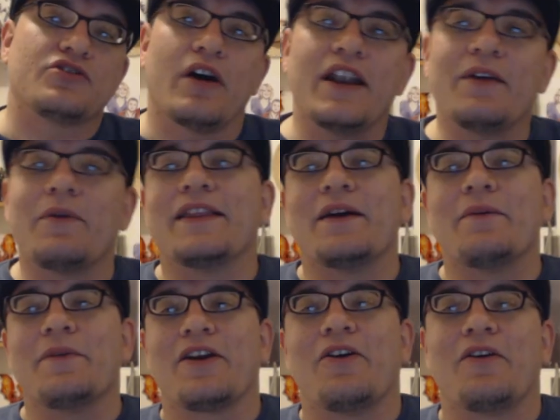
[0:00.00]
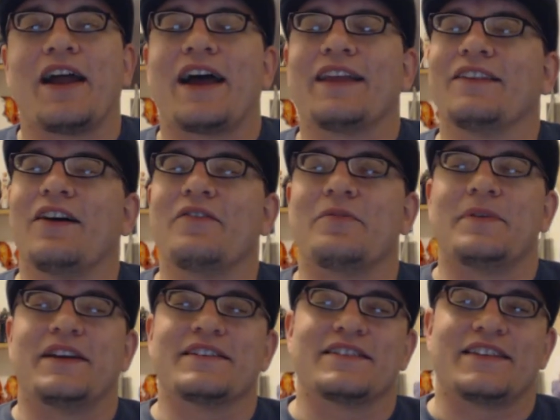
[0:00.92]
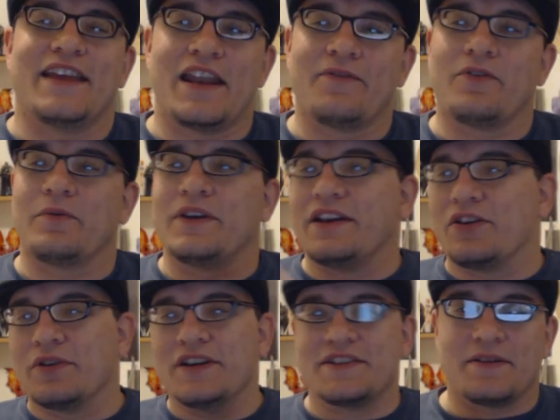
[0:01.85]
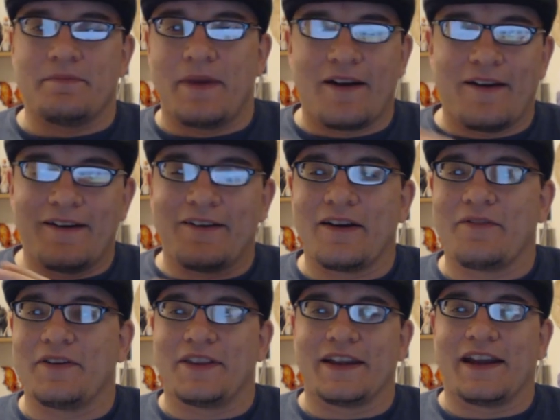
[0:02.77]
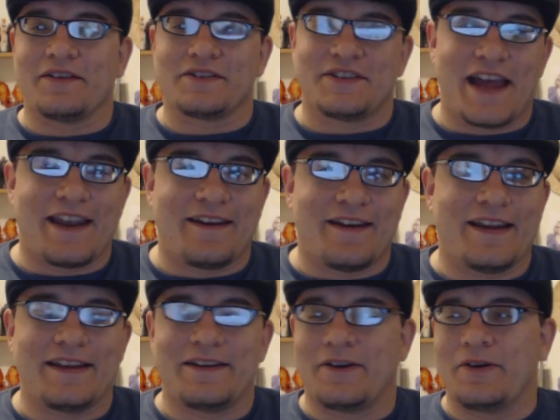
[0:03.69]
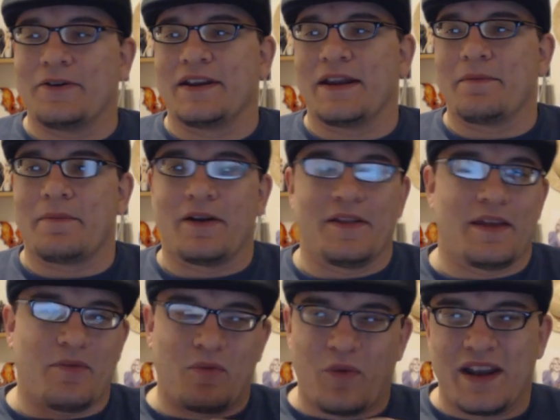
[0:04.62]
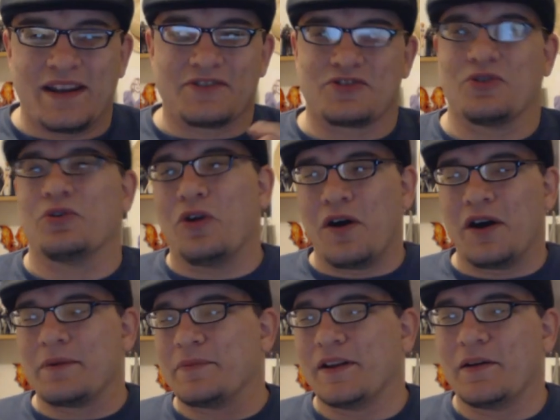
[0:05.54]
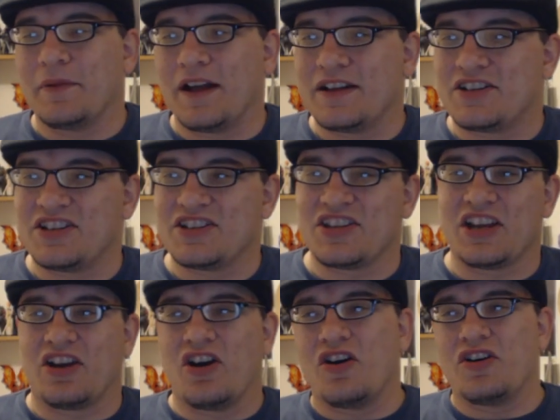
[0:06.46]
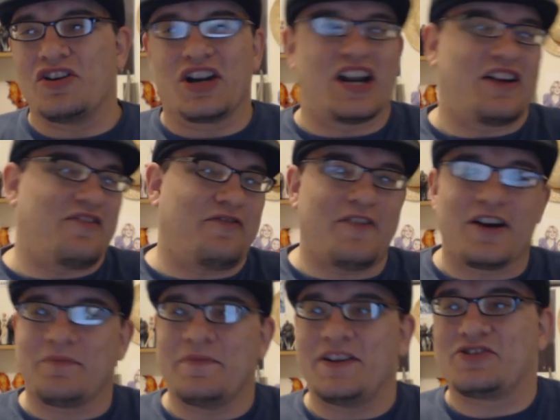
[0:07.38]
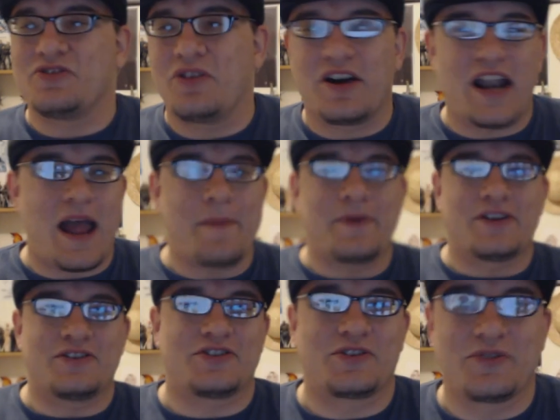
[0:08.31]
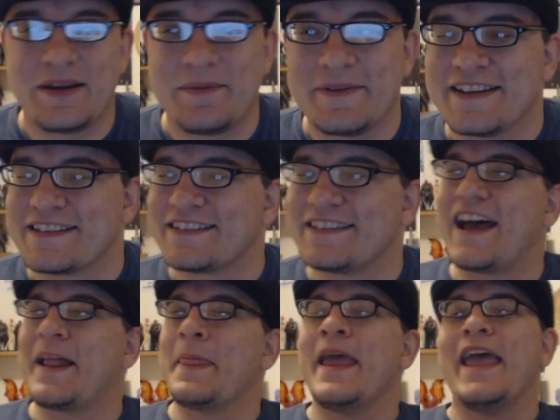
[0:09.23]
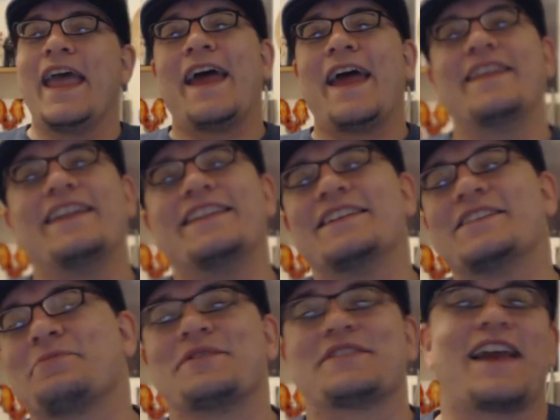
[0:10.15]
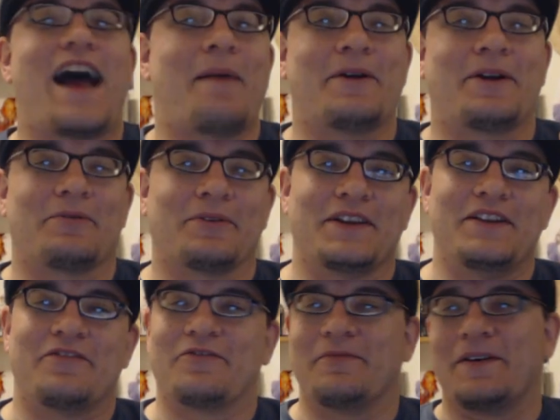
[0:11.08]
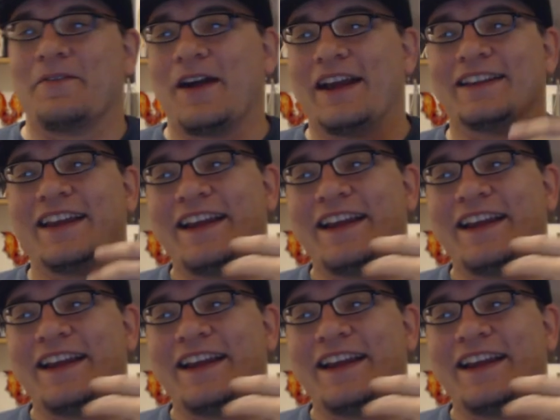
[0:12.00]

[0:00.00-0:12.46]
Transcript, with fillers: So anyway, then we go and I love it because at the end of it, when he agrees to marry her and everything else that night, you know, and they get married, they've been waiting so long and blah, blah. And she's like, oh, and you're going to fuck me so hard. I'm going to scream and this and that. And then this was comic relief for me, right?